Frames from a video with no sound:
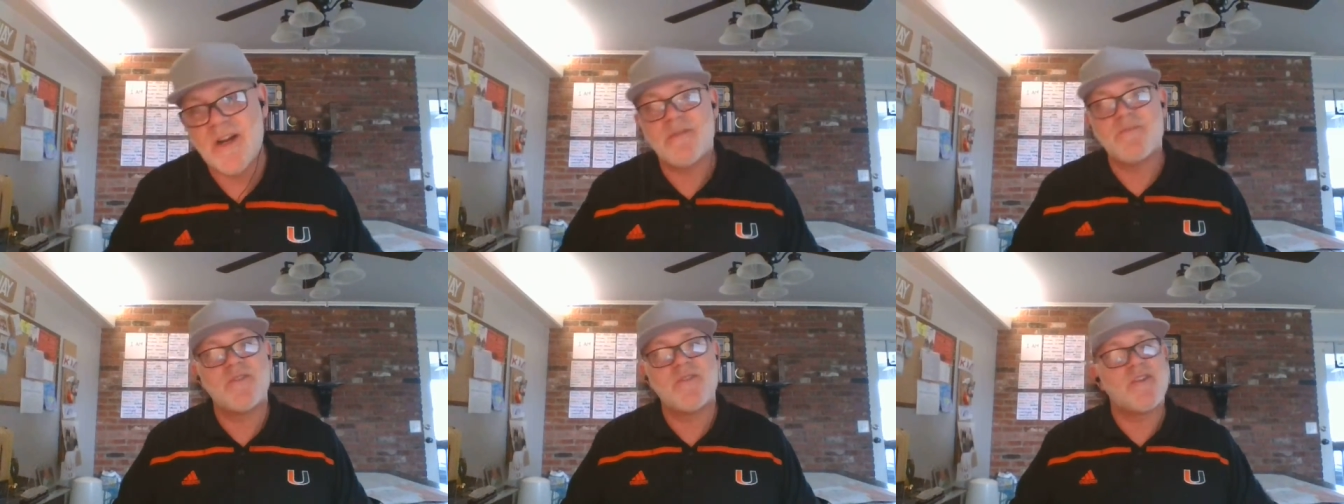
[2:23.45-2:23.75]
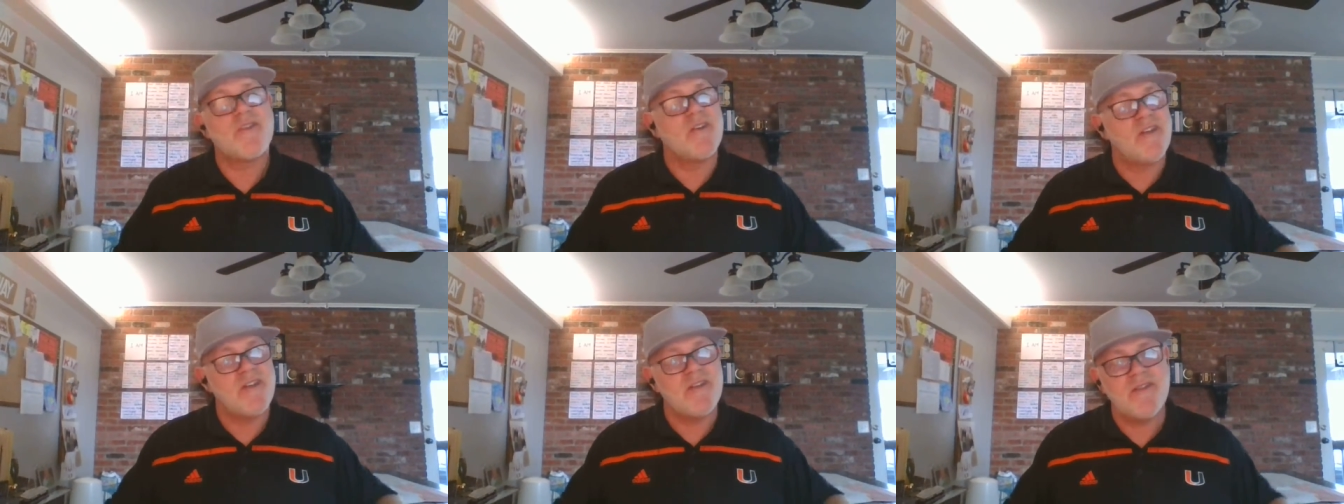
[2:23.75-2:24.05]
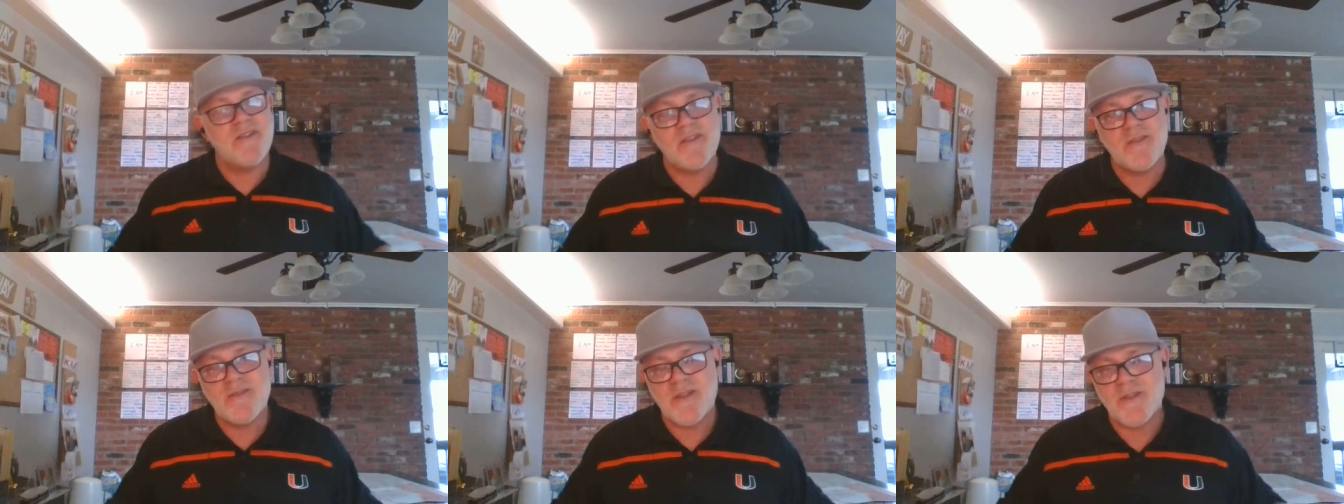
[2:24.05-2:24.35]
I'm sure you
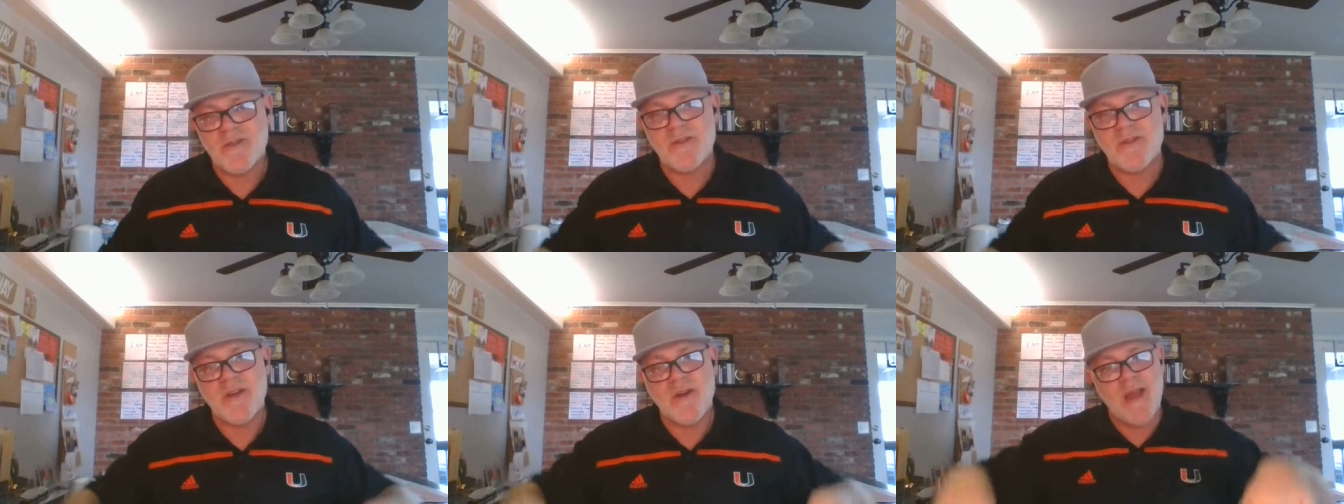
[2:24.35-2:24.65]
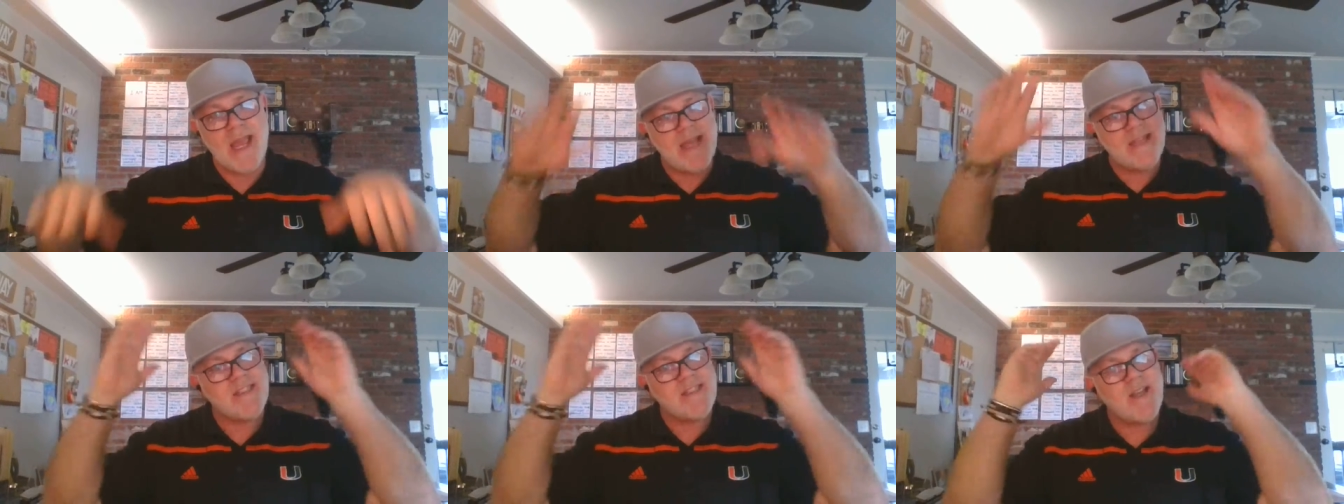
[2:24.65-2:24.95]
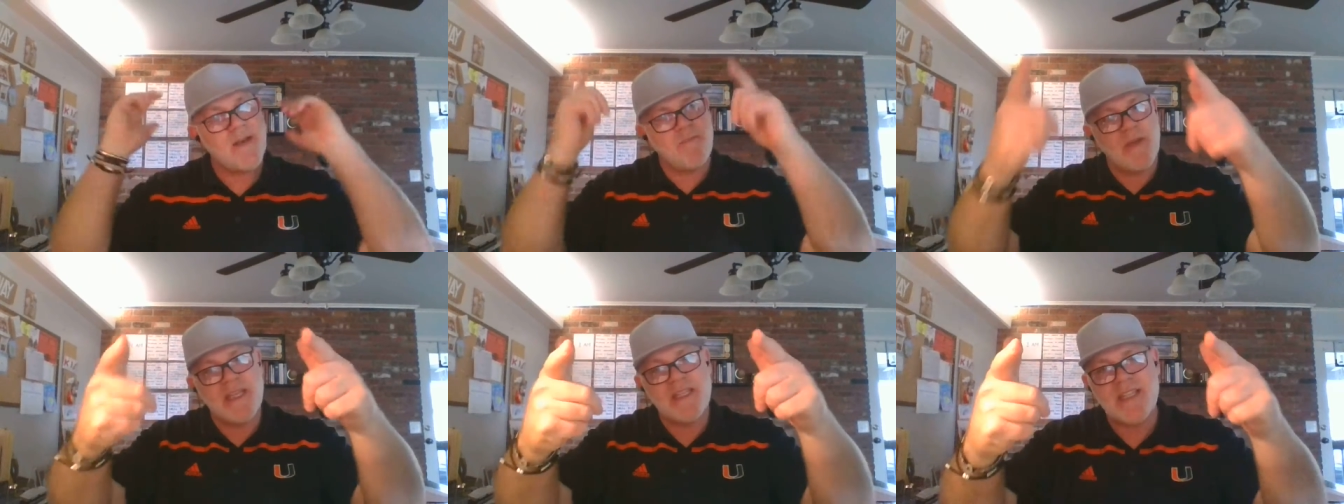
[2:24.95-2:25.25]
do too. So hands
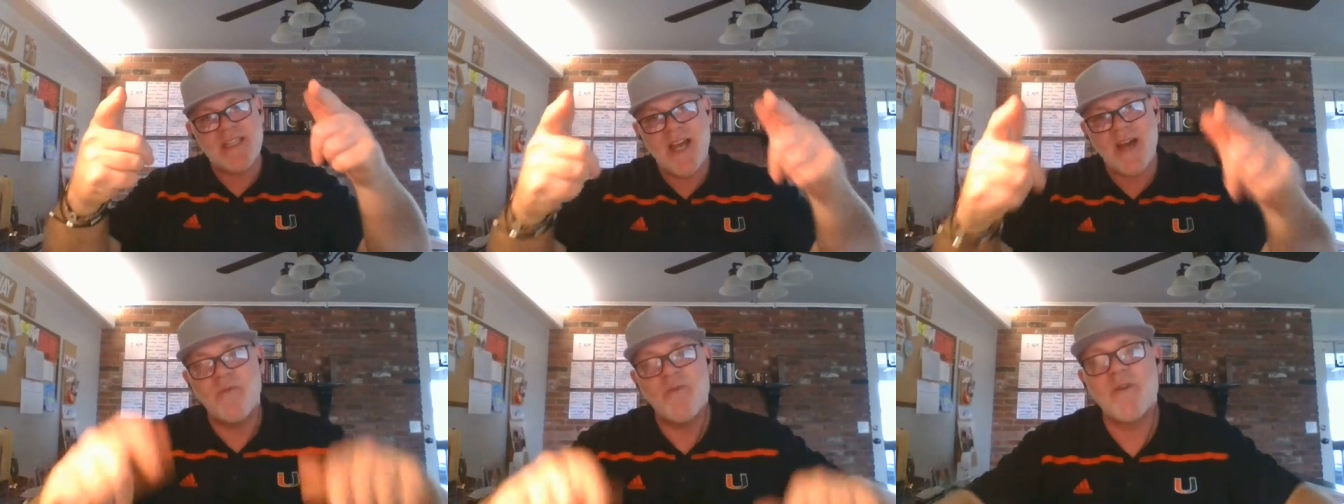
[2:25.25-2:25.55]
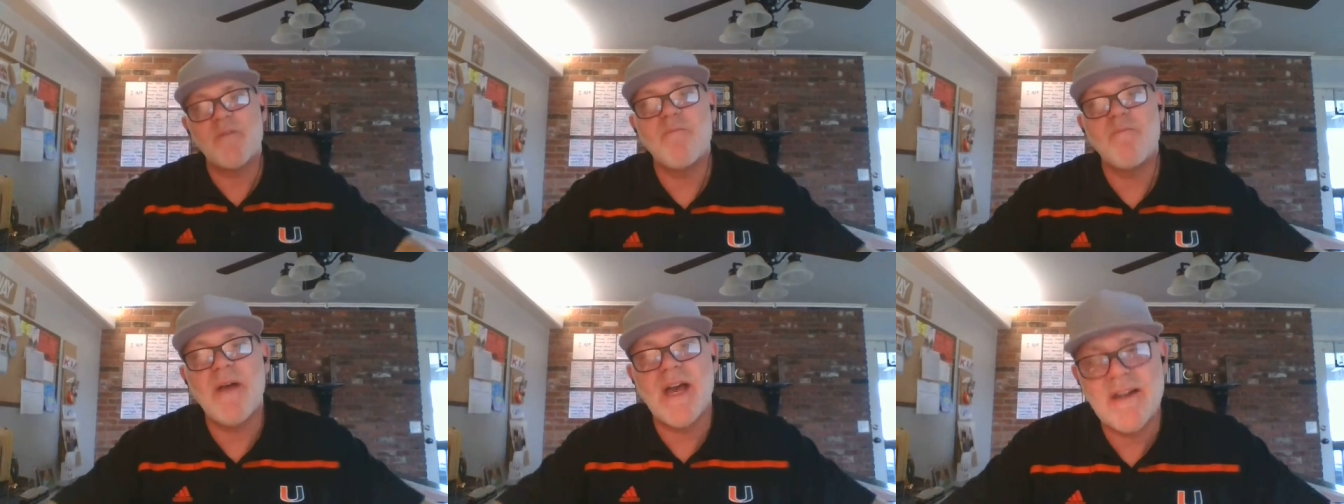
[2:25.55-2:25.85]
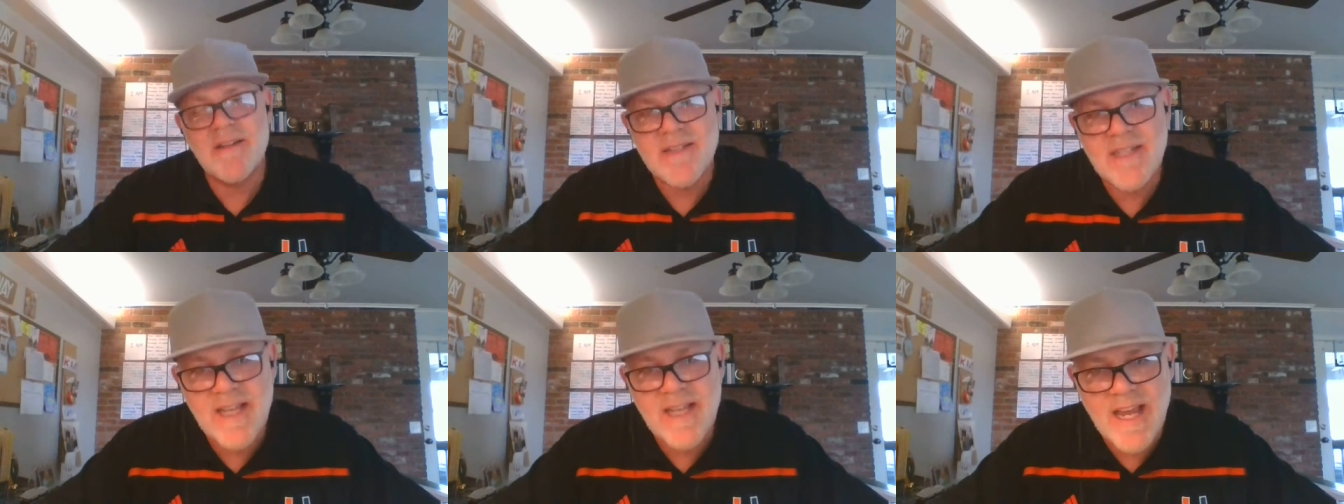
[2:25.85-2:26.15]
up, peace out. We're
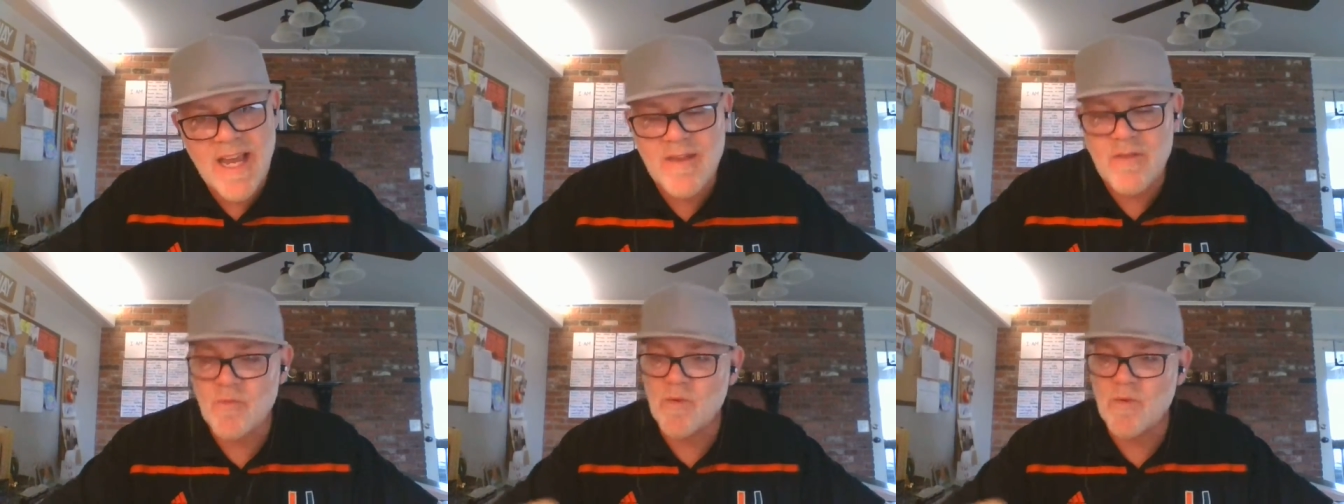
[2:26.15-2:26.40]
better together.